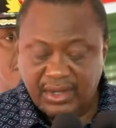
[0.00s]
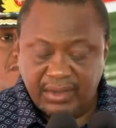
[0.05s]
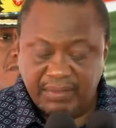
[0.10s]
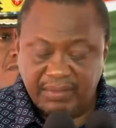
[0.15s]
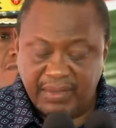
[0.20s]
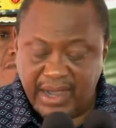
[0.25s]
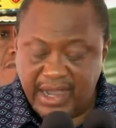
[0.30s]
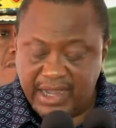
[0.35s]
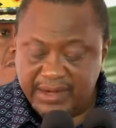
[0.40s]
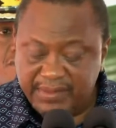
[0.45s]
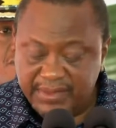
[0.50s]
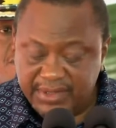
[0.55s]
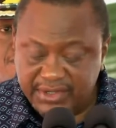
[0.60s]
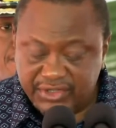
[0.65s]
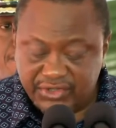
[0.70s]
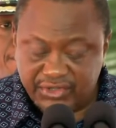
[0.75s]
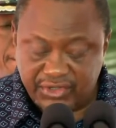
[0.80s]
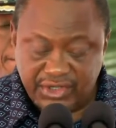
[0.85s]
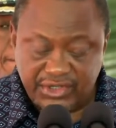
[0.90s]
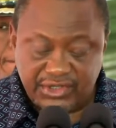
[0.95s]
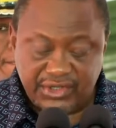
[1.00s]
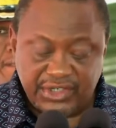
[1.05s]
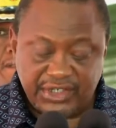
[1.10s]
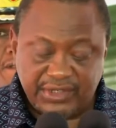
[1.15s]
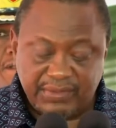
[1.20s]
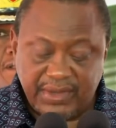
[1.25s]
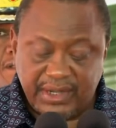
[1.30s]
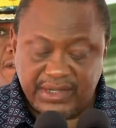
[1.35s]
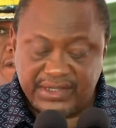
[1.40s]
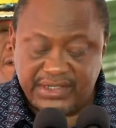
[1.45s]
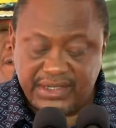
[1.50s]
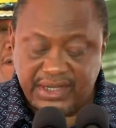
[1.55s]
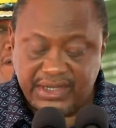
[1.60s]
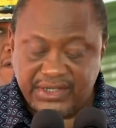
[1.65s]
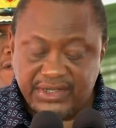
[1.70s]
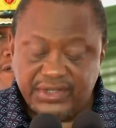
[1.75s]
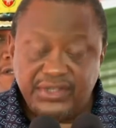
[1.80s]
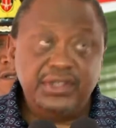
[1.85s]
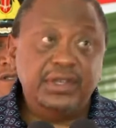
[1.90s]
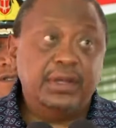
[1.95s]
My administration's
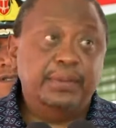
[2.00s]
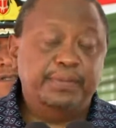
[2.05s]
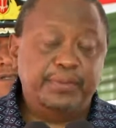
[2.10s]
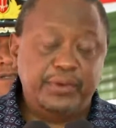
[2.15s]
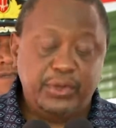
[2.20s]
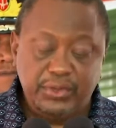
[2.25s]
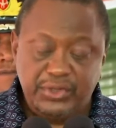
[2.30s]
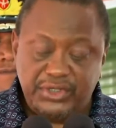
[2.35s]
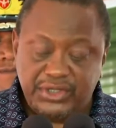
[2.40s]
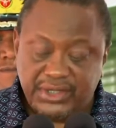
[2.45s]
multi-agency approach